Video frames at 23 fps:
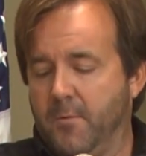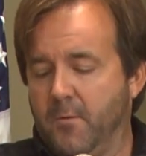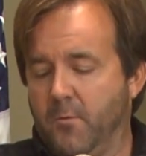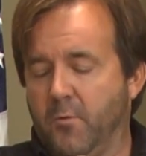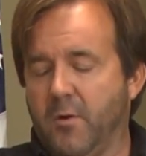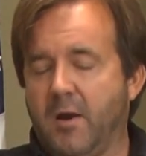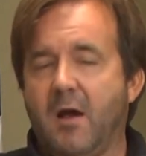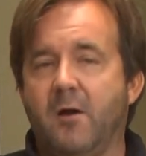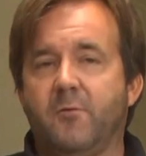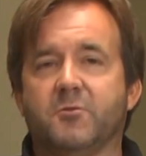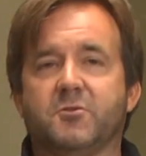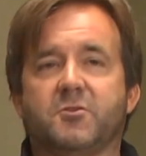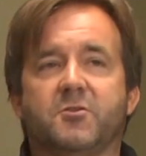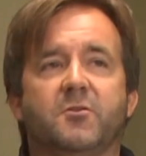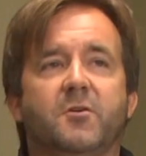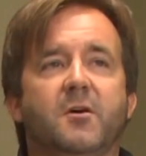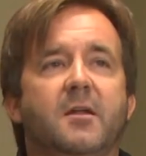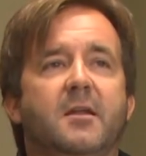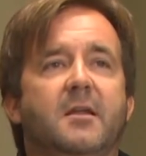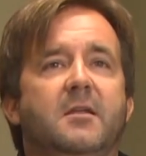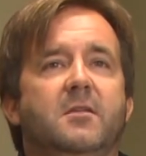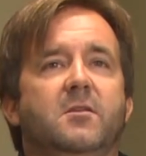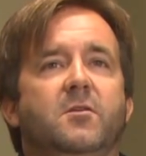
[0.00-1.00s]
when I was
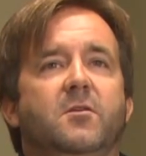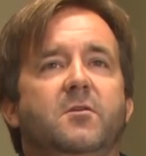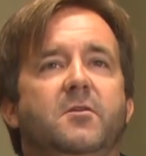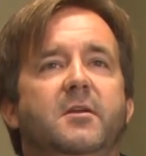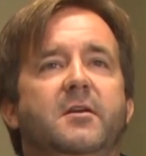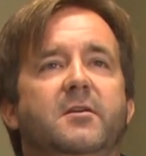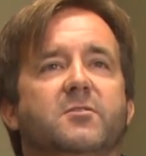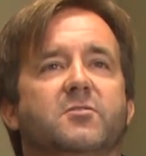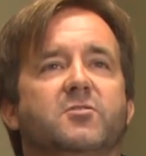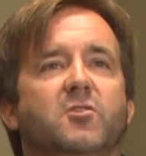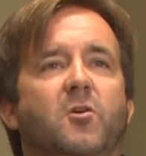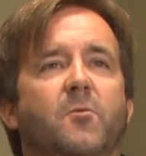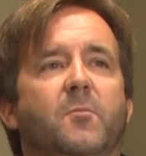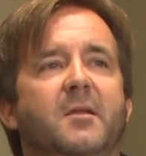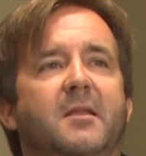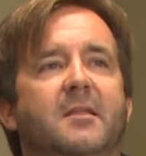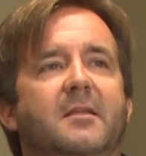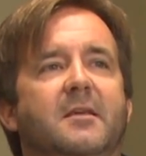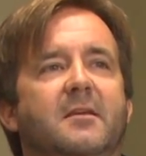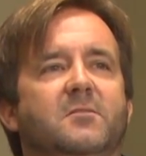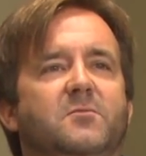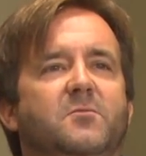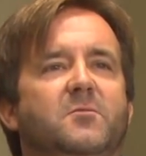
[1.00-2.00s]
running, you know, you hear so many
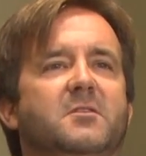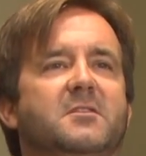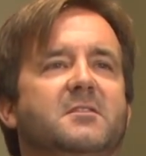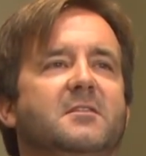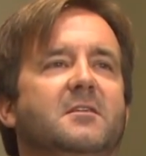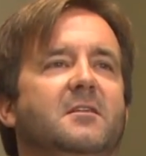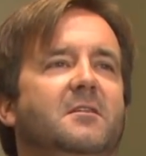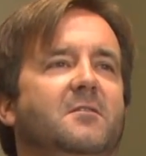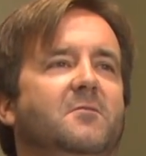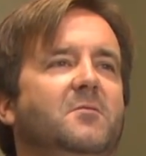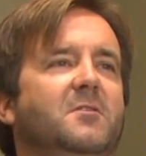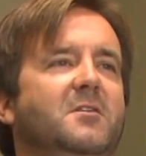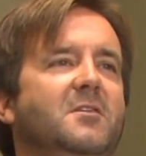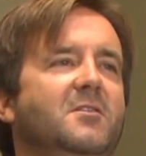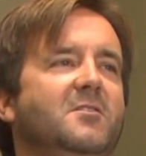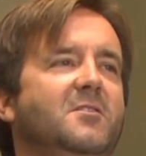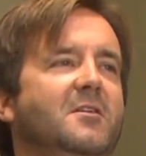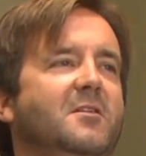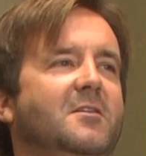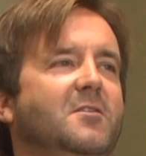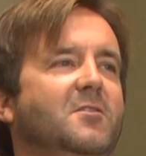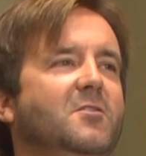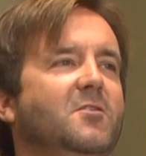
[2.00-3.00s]
things, what are you
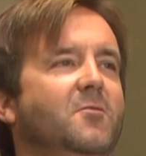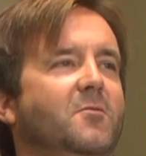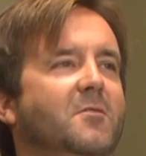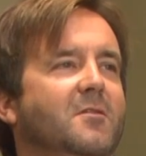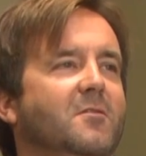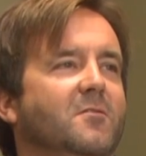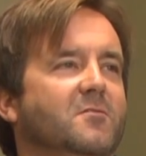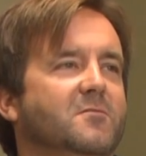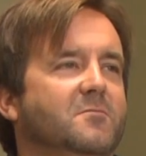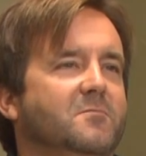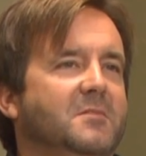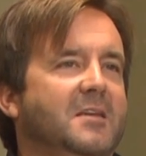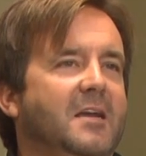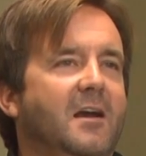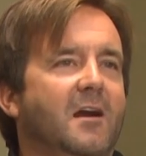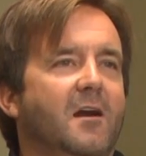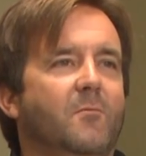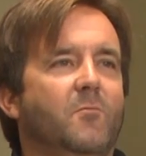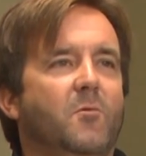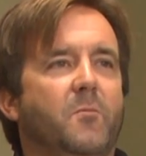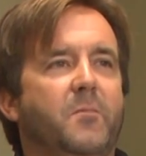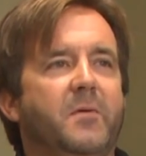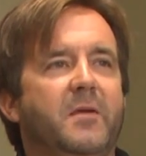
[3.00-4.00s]
gonna do with those
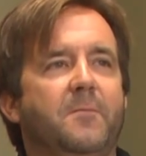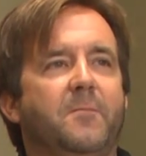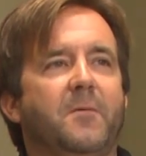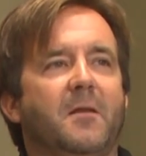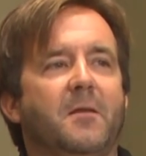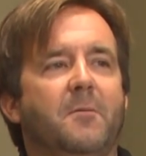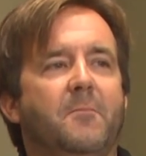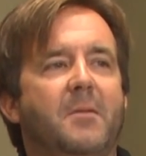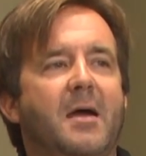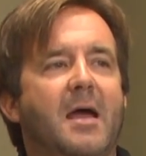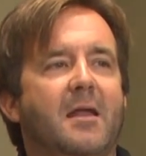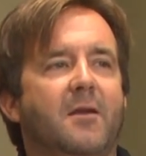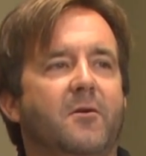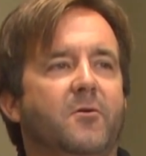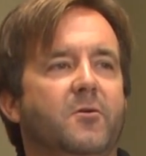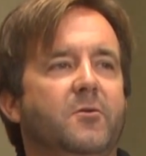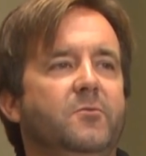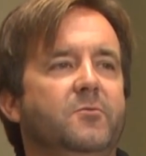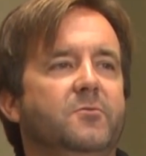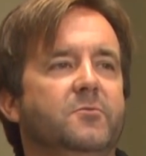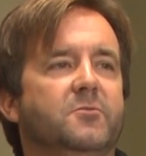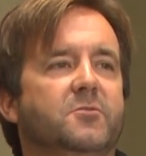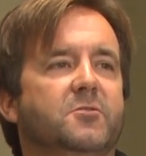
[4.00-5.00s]
terrible people in Baton
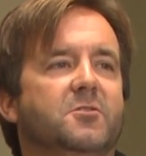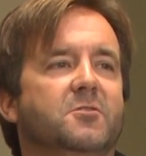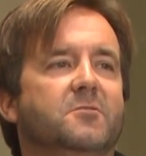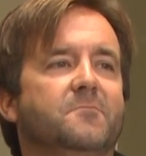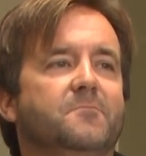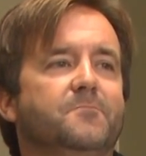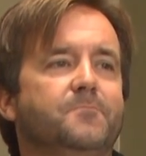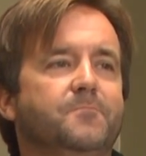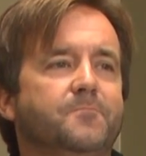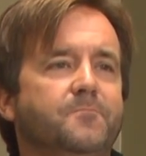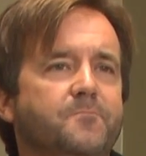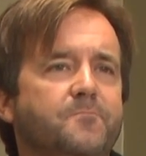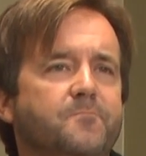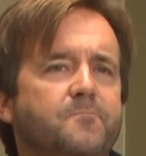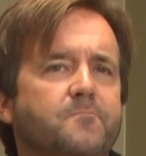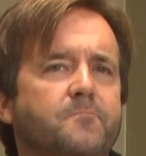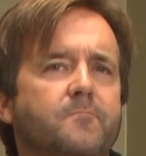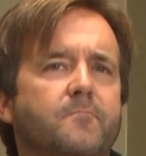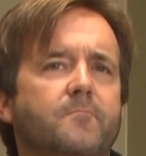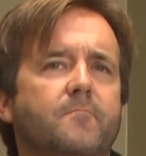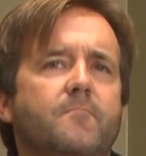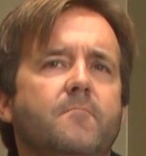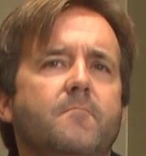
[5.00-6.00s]
Rouge?
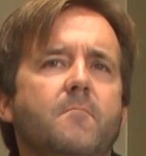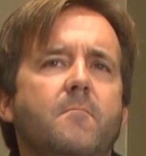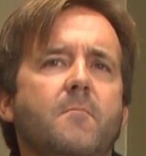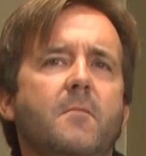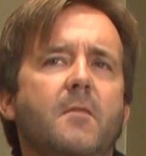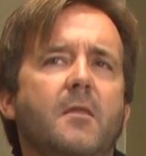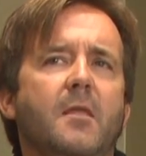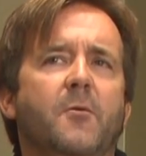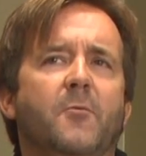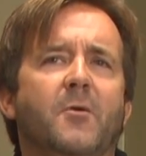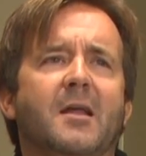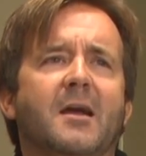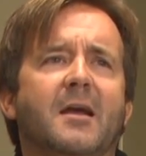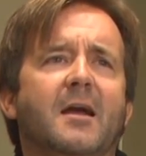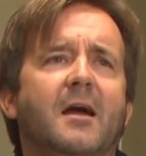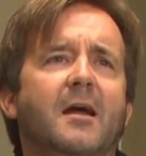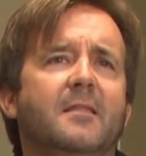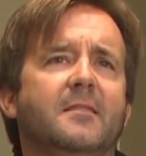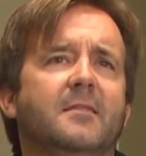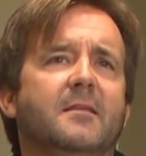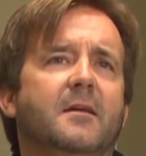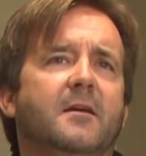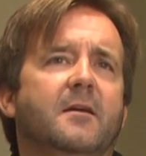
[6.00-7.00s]
When I
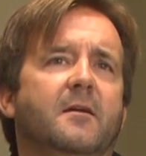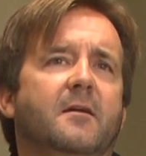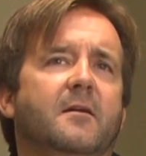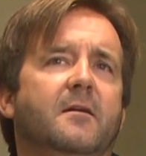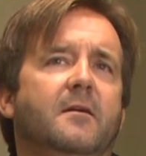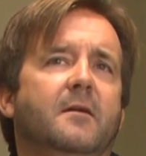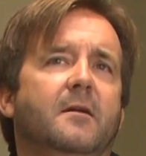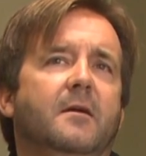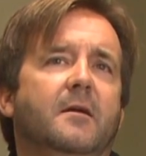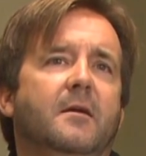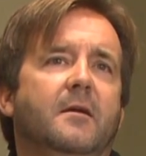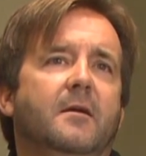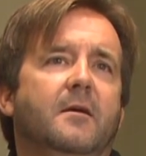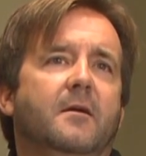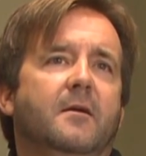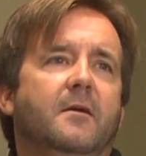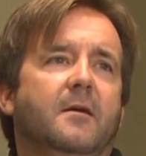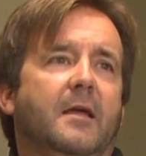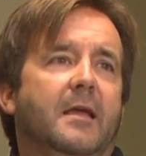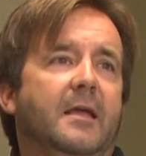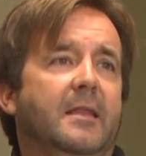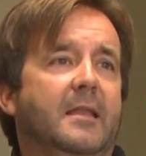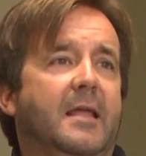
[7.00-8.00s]
got there,
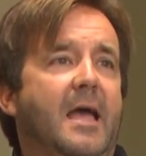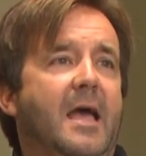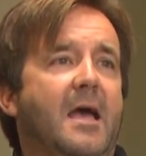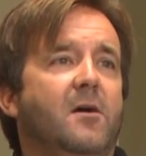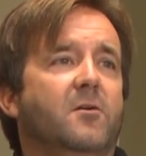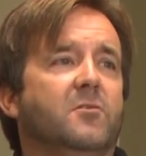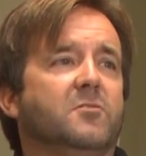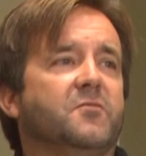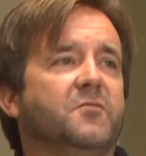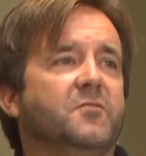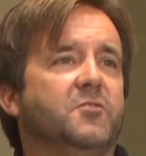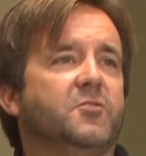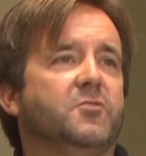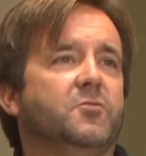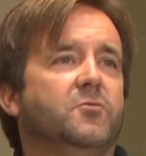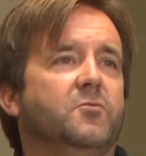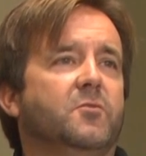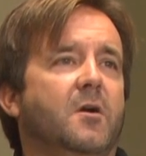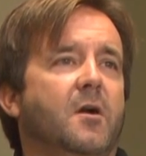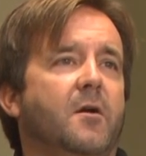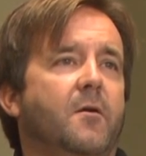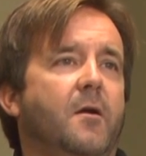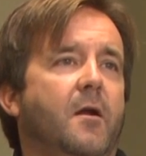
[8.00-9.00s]
in the House for
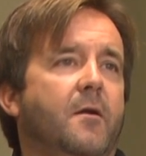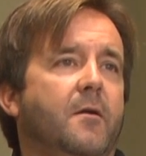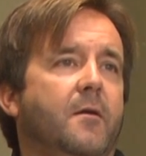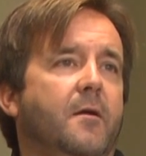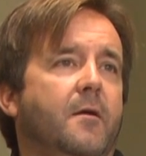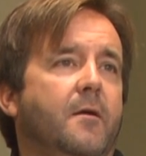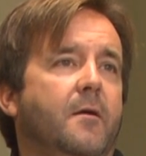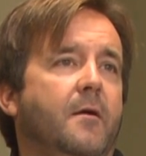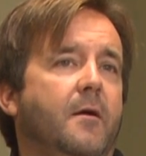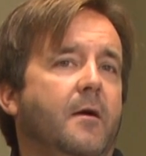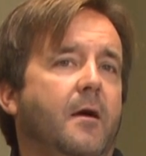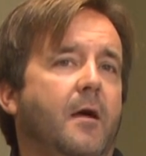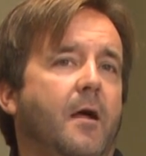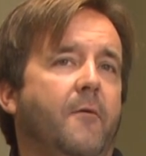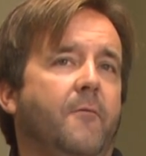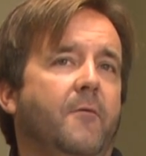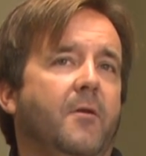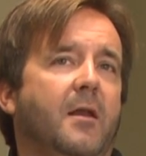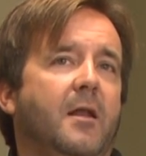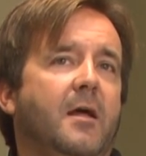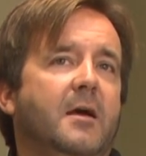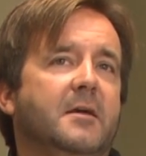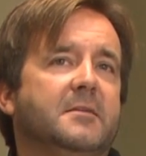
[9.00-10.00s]
sure, I
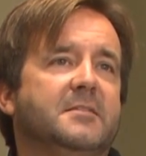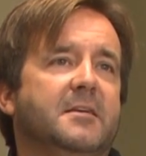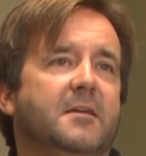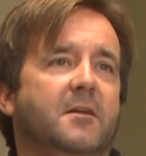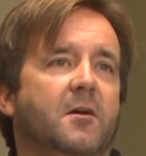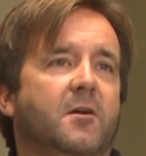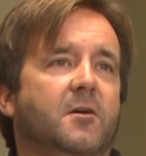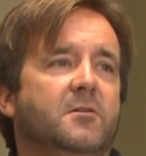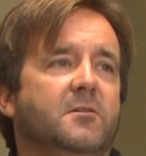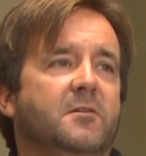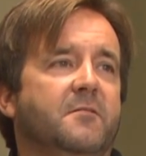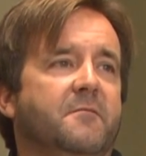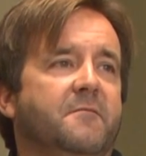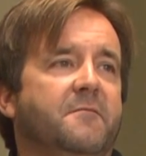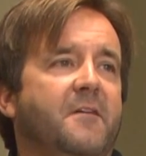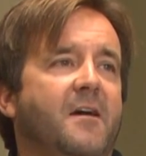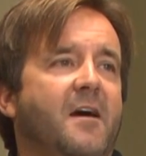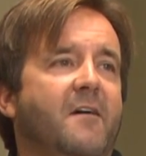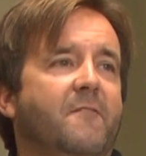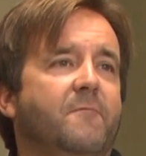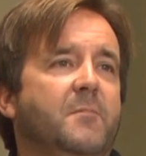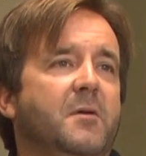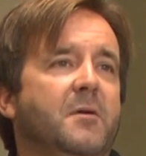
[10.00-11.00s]
realized that
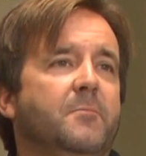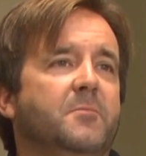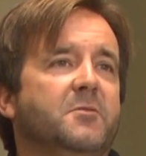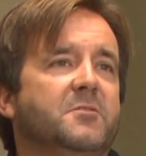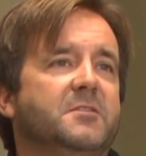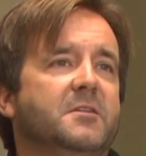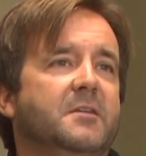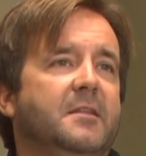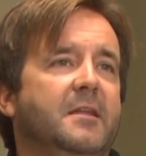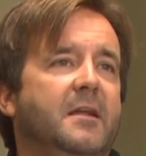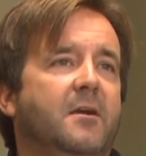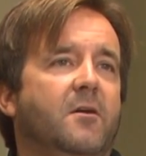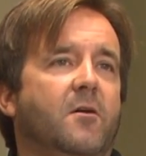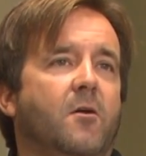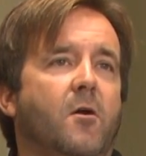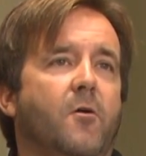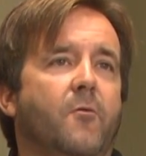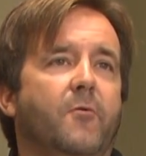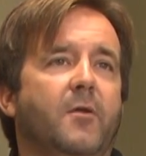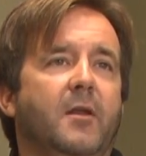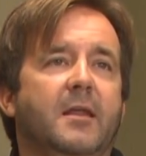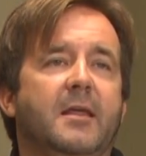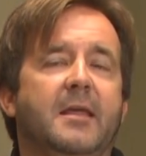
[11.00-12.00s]
105 members in there
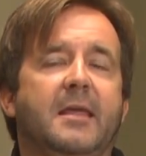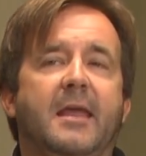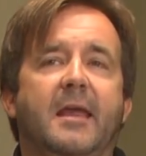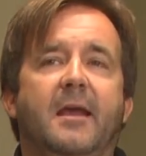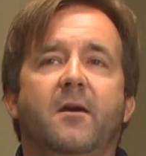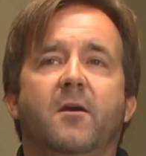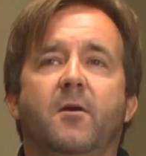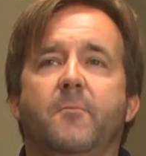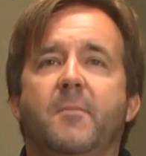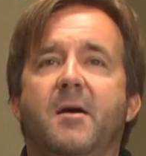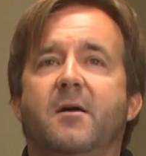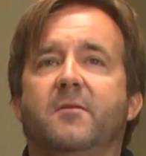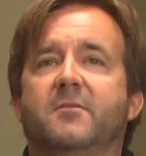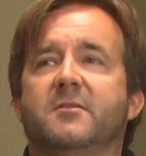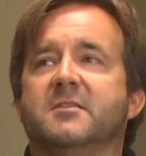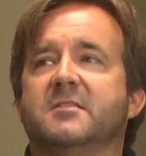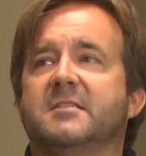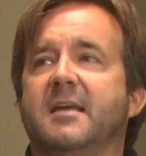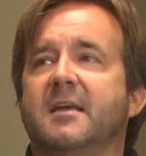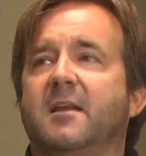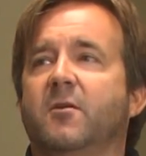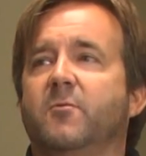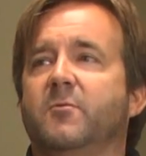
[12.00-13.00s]
all really care about the
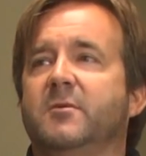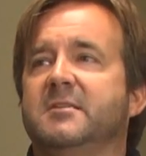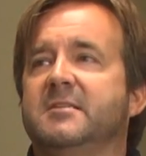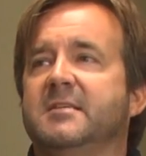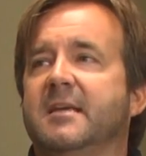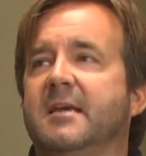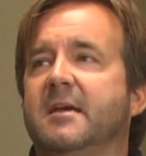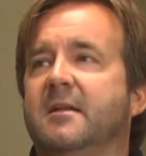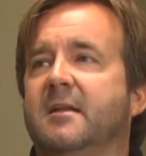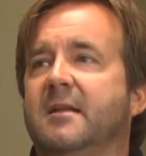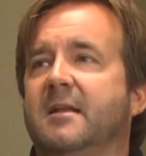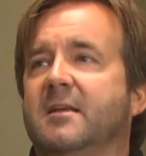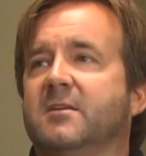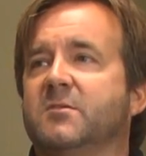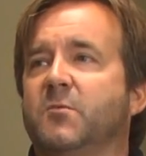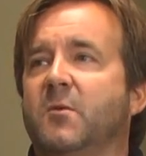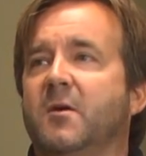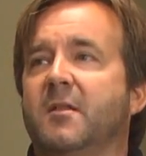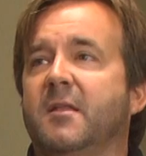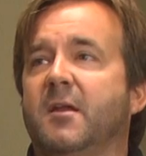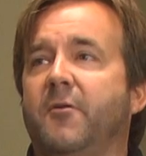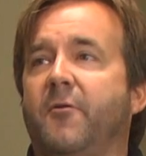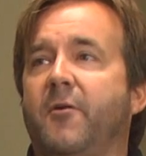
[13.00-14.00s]
state of Louisiana, and that's
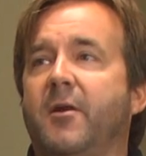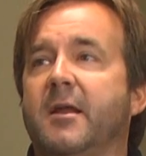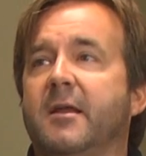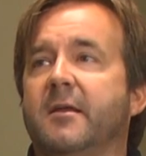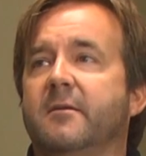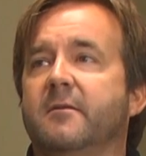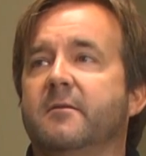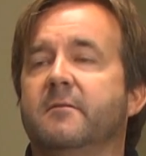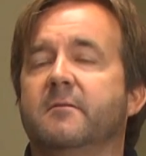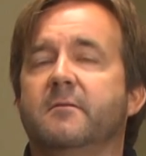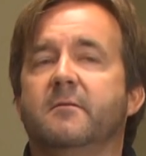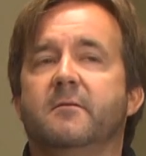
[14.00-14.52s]
why they ran.